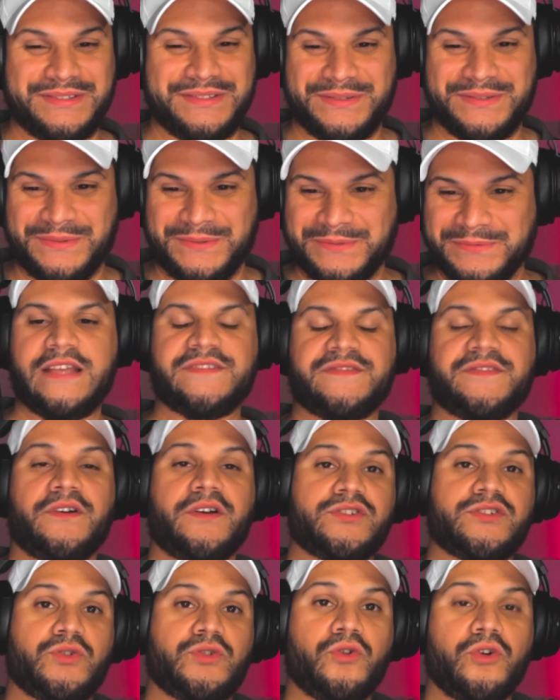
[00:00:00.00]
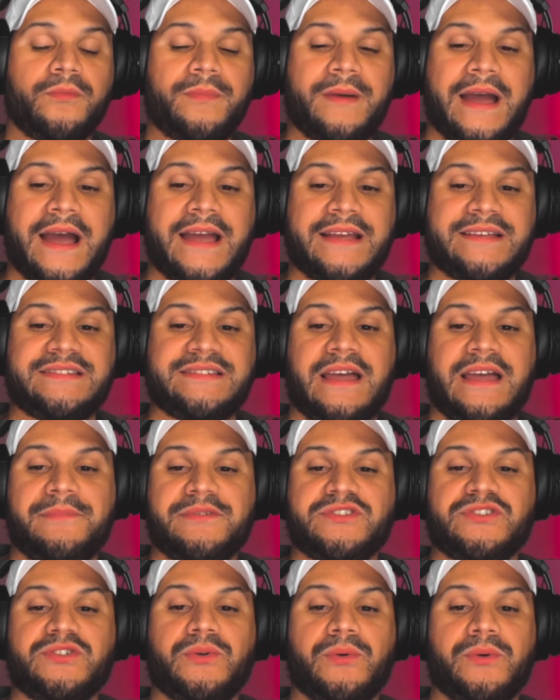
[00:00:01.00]
to 2. As far as orb, ice
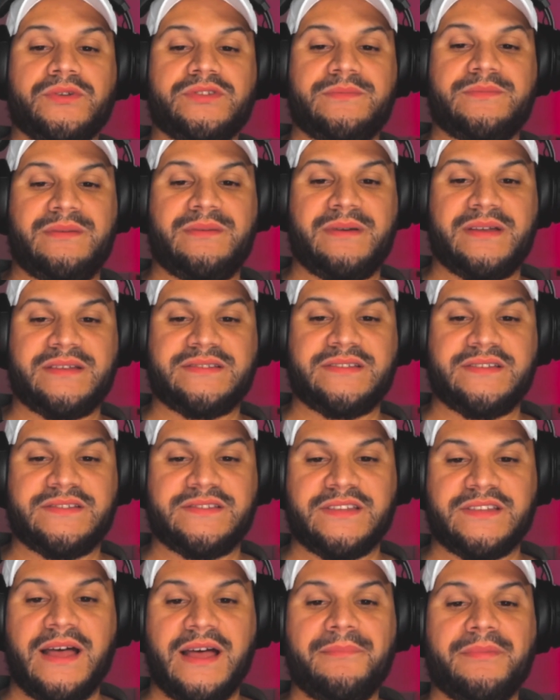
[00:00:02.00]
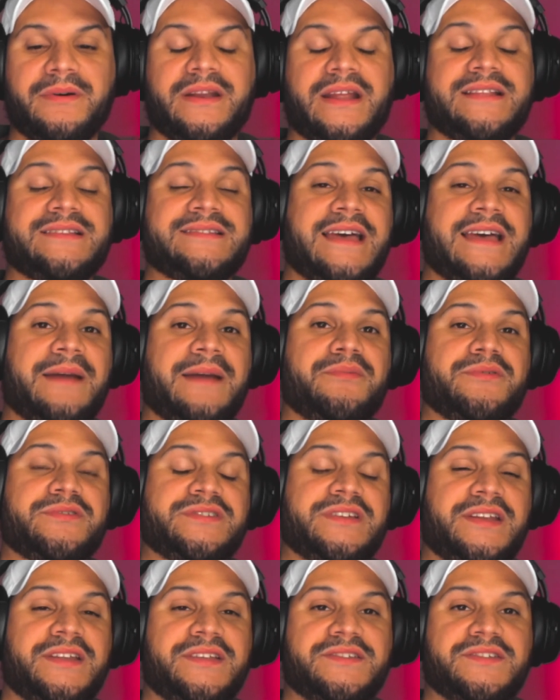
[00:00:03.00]
damage is going to be best in slot, but attack
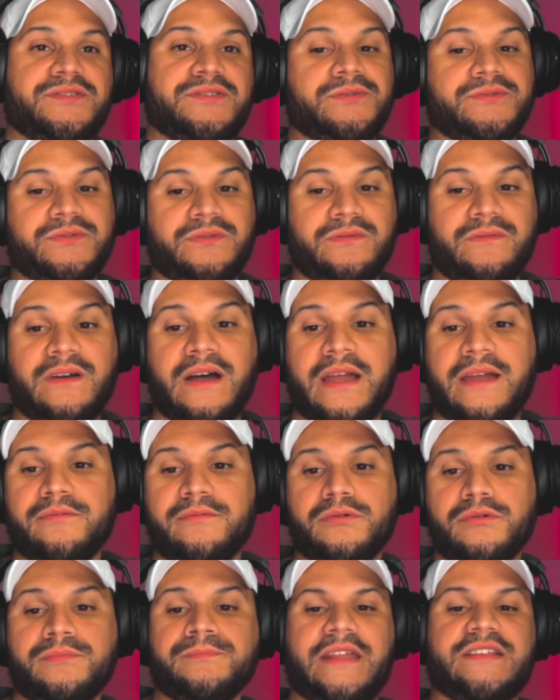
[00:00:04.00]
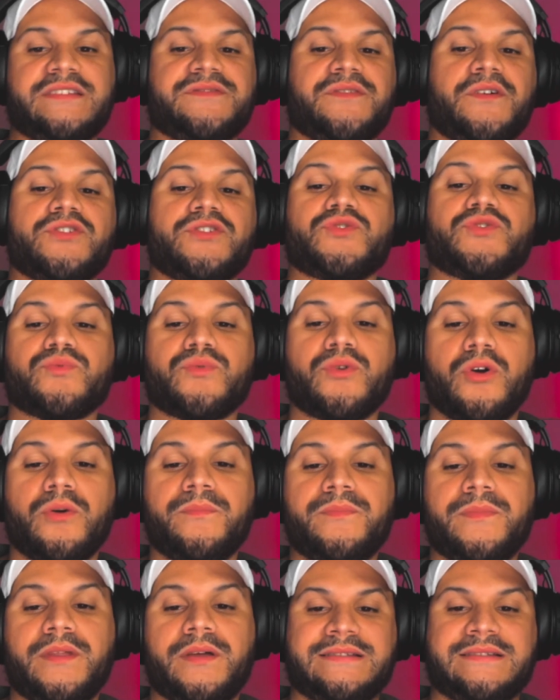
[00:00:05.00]
percentage is also viable. And as far as her
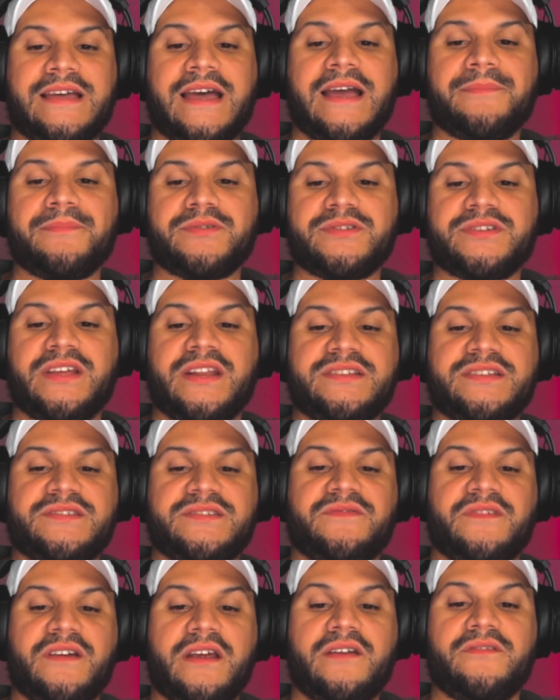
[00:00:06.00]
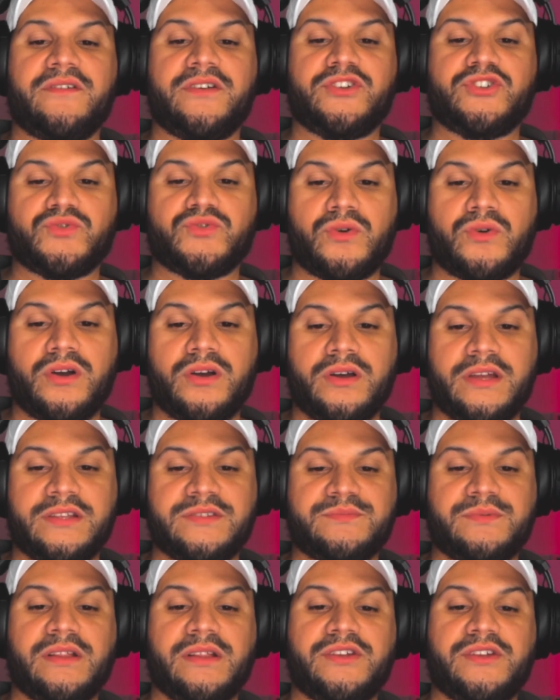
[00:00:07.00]
robe, attack percentage is very strong.
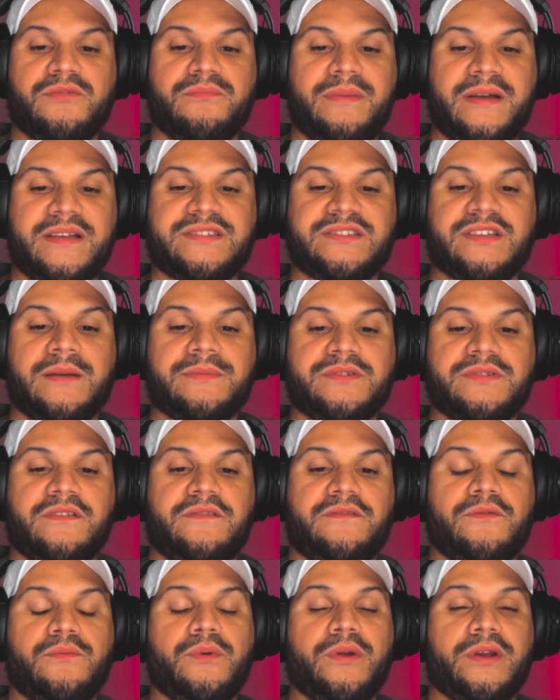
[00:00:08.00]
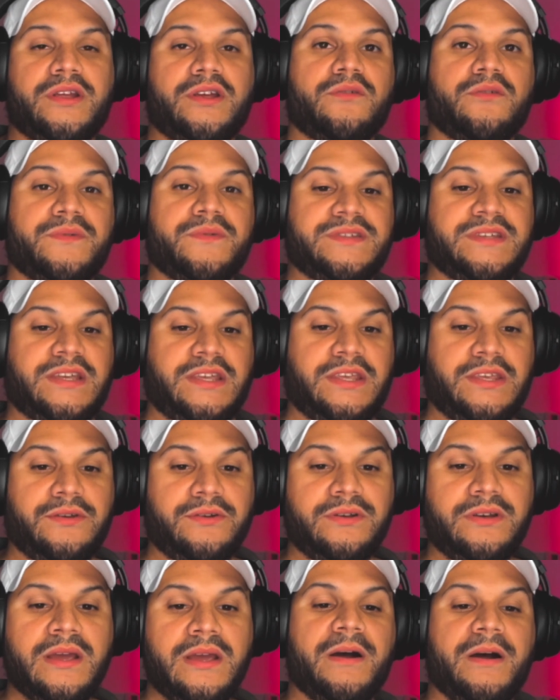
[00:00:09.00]
It's probably your best option if you're running her with
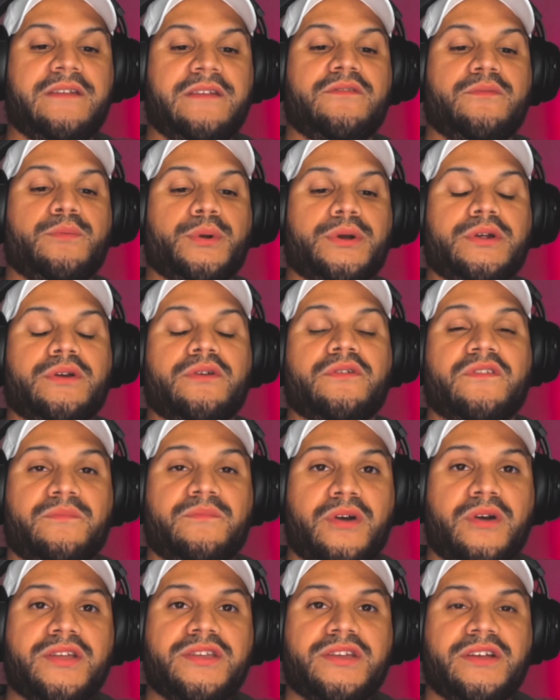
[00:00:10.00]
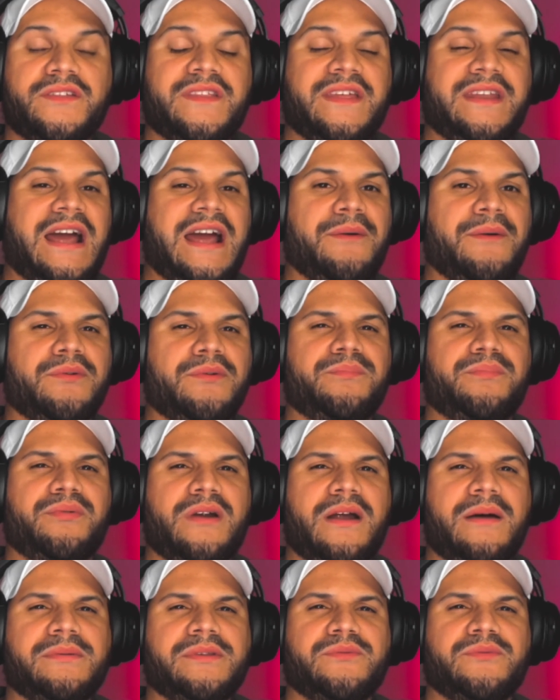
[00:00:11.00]
Tingyun. But if you're running her with Bronya, then I would
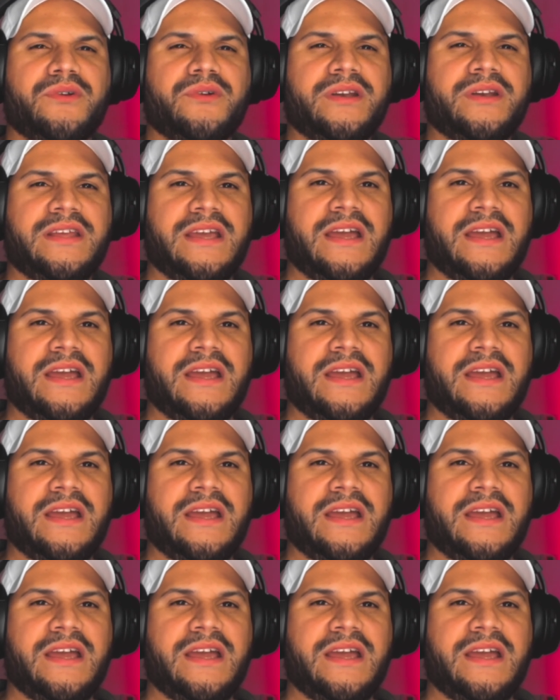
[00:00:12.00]
probably run